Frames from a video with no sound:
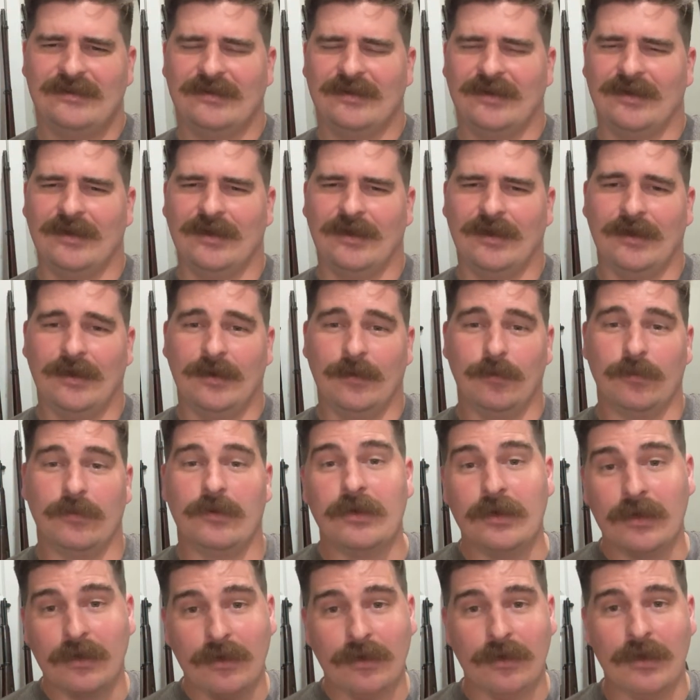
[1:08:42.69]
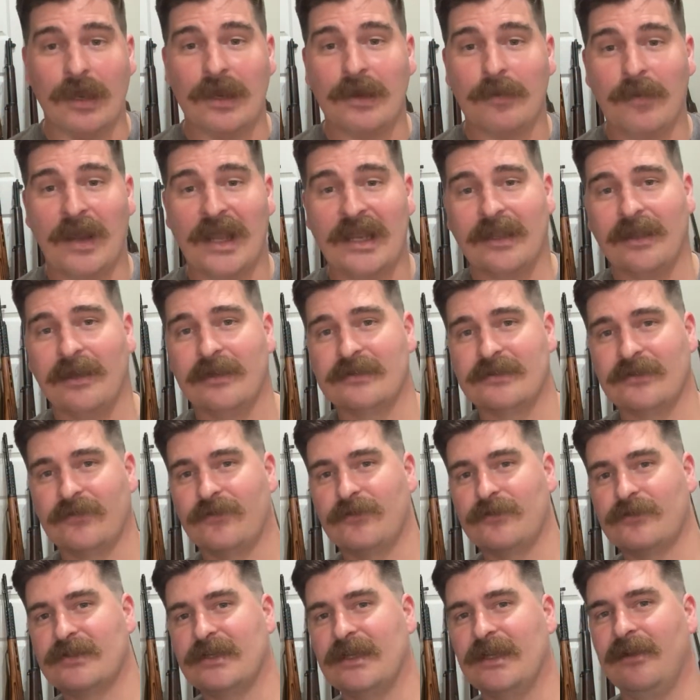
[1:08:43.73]
None of my guns are
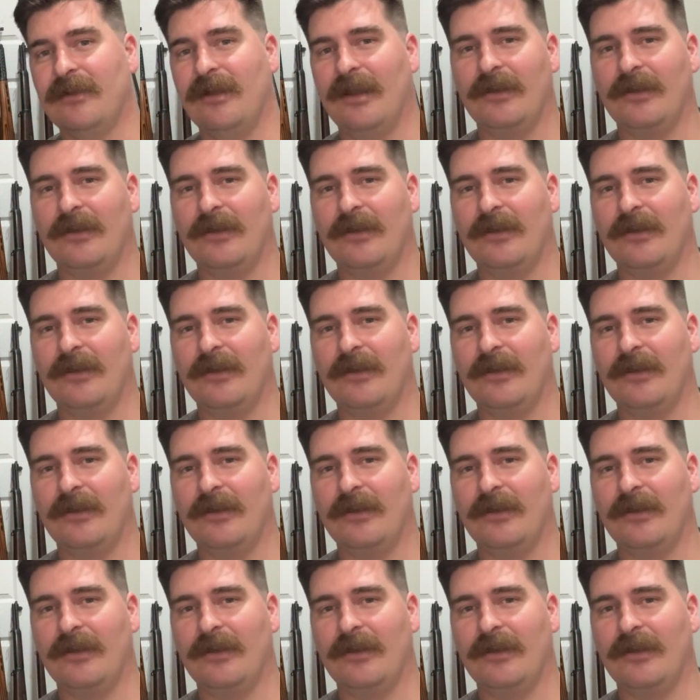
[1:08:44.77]
for sale.